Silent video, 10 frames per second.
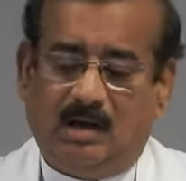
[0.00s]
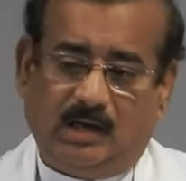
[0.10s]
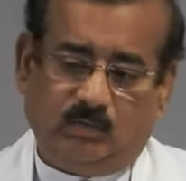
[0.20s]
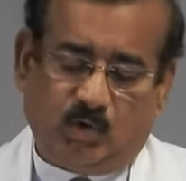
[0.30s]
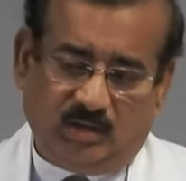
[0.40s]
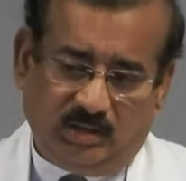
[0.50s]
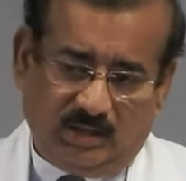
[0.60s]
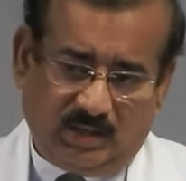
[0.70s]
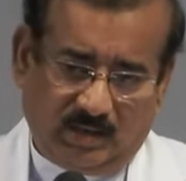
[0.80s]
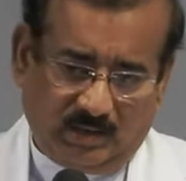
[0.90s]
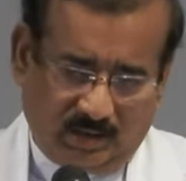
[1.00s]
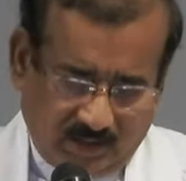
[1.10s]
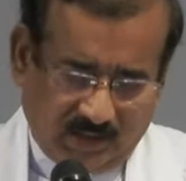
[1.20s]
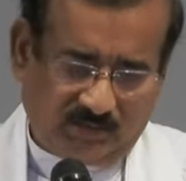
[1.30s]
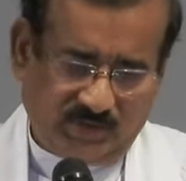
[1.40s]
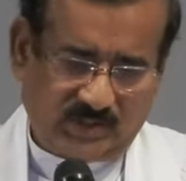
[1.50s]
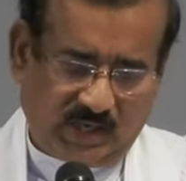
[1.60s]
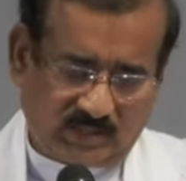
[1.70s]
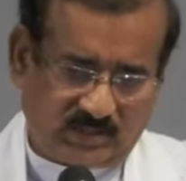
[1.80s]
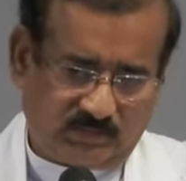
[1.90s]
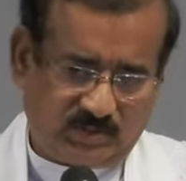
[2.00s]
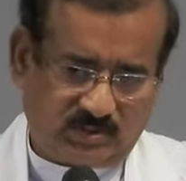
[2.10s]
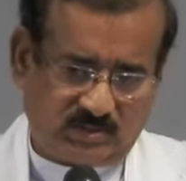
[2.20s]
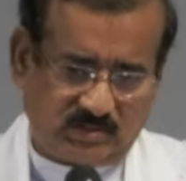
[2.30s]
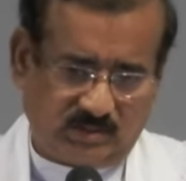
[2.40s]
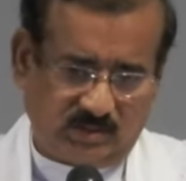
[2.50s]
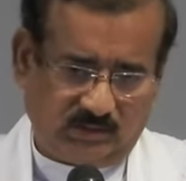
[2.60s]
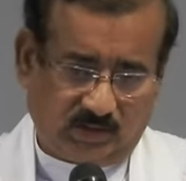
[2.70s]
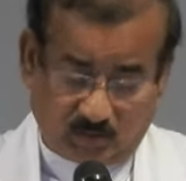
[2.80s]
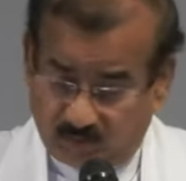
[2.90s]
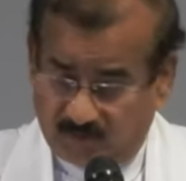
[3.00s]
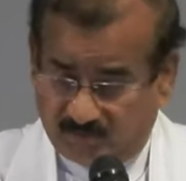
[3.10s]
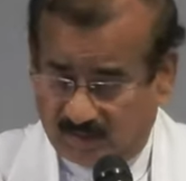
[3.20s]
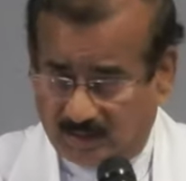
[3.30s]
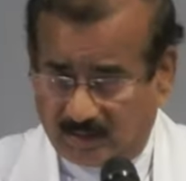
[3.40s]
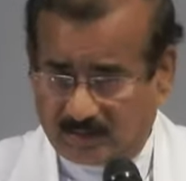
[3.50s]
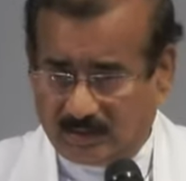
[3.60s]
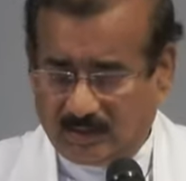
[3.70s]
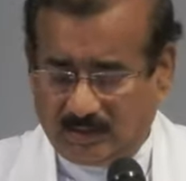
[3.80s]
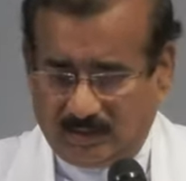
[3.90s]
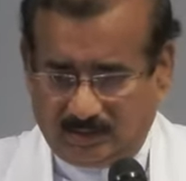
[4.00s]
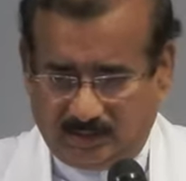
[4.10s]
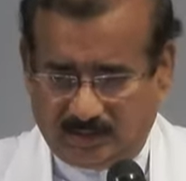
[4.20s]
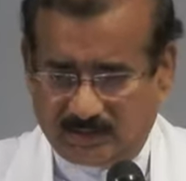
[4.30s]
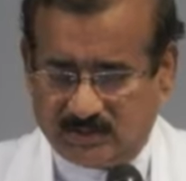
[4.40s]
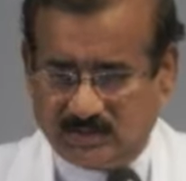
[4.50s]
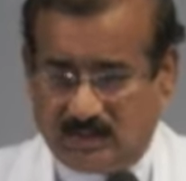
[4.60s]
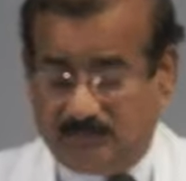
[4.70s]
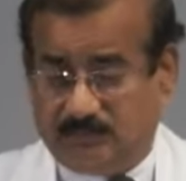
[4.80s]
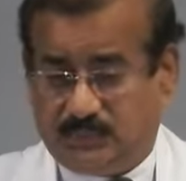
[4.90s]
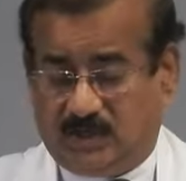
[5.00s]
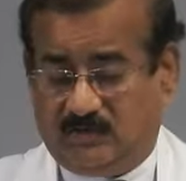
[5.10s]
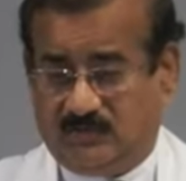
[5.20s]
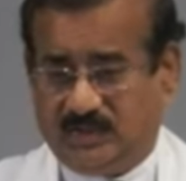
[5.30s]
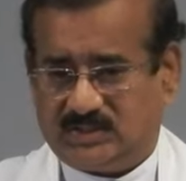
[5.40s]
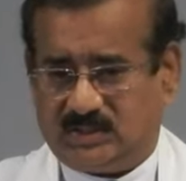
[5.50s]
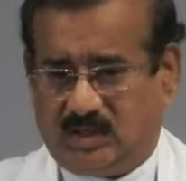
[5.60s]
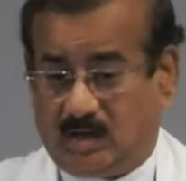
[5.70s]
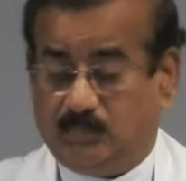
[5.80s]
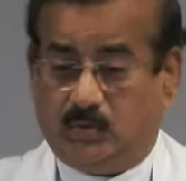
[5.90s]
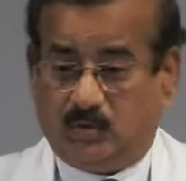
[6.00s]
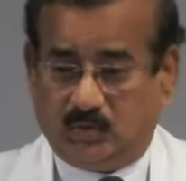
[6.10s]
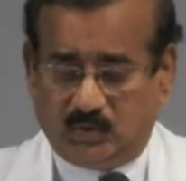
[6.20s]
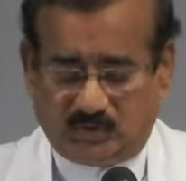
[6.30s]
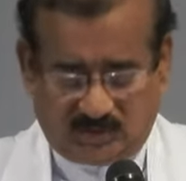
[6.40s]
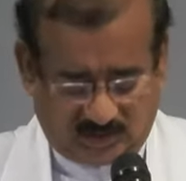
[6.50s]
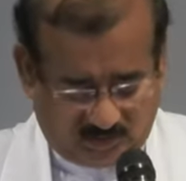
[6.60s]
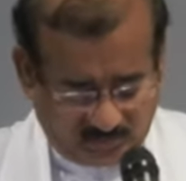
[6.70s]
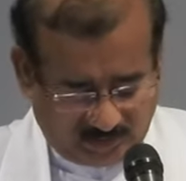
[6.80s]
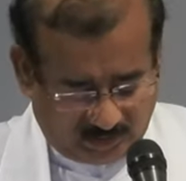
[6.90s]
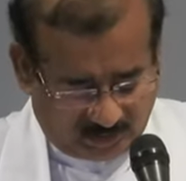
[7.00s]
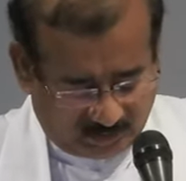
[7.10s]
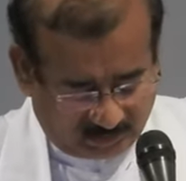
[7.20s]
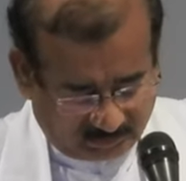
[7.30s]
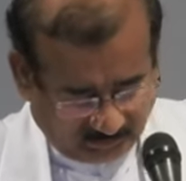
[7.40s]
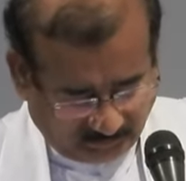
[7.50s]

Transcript: And only a heart which accepts the rule of God is a perfect abode of God.